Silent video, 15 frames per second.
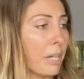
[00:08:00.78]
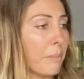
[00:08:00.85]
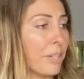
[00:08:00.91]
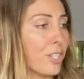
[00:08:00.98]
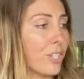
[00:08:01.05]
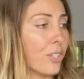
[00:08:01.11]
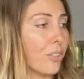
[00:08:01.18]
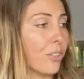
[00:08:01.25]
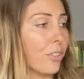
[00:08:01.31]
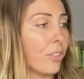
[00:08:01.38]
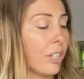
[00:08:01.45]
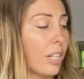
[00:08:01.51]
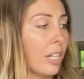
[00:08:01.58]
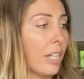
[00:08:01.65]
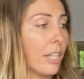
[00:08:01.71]
maybe two
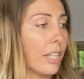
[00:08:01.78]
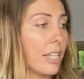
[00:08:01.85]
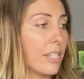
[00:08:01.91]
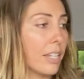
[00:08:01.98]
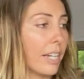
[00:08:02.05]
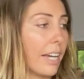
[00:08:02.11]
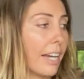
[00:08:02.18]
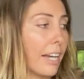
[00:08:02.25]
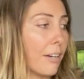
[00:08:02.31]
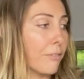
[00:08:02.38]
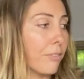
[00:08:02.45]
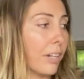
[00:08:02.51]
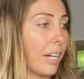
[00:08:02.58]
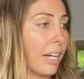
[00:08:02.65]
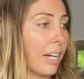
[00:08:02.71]
things I have
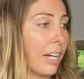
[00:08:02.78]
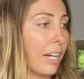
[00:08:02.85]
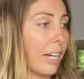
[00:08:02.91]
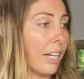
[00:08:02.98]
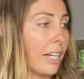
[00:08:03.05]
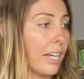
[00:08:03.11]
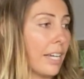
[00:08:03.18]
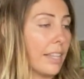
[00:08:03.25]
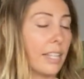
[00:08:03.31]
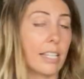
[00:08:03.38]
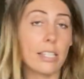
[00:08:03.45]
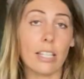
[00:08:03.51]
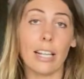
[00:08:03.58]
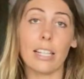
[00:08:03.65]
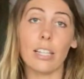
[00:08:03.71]
are
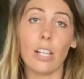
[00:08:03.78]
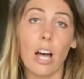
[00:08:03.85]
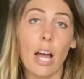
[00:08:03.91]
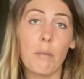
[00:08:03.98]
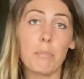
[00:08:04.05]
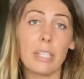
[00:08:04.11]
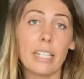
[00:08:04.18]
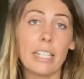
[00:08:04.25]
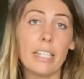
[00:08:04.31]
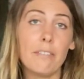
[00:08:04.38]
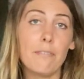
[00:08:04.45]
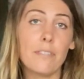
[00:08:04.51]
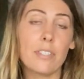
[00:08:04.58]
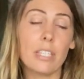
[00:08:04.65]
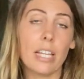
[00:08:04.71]
things like lime
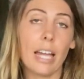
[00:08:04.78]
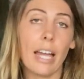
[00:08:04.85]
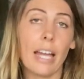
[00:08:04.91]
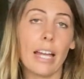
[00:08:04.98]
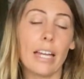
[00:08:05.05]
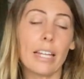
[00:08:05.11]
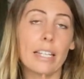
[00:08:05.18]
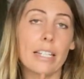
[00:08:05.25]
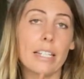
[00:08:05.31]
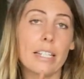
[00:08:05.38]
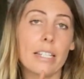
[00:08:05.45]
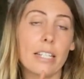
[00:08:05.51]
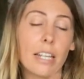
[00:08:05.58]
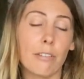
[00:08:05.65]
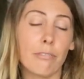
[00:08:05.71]
leaves
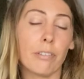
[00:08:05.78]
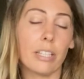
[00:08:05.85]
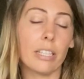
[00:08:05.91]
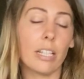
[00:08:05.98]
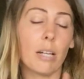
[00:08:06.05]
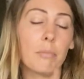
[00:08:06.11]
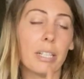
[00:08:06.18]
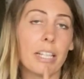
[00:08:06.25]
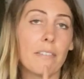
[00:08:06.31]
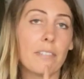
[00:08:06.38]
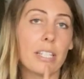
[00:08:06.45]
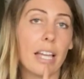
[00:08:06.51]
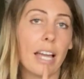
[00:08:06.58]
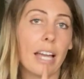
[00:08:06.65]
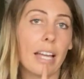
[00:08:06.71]
and kaffir lime
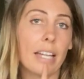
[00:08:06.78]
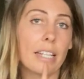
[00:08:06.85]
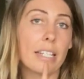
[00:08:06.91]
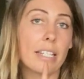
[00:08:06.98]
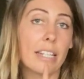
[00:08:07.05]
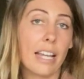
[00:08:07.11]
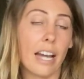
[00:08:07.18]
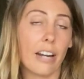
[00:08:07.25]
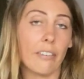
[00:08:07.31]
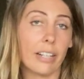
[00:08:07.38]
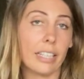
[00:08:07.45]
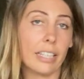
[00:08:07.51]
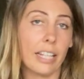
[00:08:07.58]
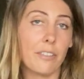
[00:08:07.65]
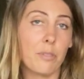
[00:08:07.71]
leaves and
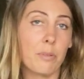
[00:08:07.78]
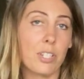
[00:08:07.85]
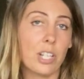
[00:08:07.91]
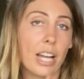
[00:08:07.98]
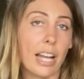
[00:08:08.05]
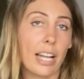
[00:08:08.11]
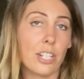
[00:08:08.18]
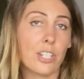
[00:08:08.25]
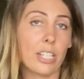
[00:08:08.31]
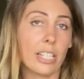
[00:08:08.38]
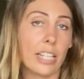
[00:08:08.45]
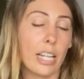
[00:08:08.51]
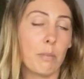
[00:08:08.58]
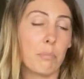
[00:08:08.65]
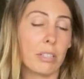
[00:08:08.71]
curry leaves, which I actually
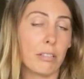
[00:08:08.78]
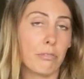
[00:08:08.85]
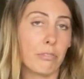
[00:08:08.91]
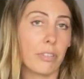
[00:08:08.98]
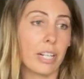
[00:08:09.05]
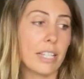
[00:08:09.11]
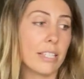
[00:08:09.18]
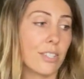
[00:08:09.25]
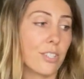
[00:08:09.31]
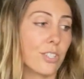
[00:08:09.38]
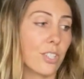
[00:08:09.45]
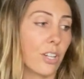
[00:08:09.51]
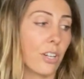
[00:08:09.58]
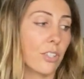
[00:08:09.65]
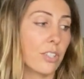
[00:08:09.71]
keep in the freezers.
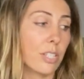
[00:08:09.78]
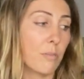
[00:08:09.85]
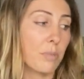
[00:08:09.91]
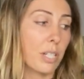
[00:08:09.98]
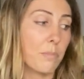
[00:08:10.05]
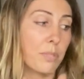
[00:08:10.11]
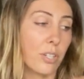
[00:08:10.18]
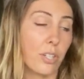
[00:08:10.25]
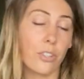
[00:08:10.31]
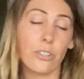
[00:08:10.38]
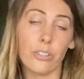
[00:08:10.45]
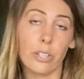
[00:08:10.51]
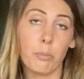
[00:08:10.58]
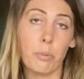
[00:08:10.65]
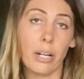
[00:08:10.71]
So sometimes you can
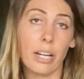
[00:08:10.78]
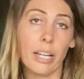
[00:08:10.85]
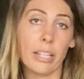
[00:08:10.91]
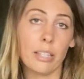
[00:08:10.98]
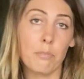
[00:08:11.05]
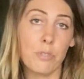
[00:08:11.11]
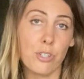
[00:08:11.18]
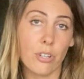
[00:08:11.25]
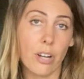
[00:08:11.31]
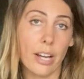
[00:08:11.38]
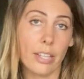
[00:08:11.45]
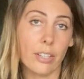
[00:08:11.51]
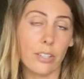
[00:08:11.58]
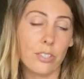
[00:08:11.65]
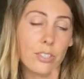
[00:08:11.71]
already buy them dry
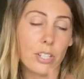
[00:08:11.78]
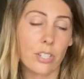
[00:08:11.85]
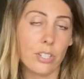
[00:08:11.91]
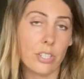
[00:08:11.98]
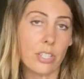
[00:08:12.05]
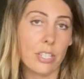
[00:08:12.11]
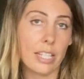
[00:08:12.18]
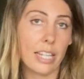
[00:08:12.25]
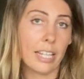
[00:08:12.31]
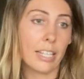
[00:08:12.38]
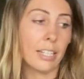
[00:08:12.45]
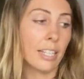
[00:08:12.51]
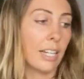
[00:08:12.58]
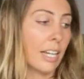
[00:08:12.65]
though, so just see.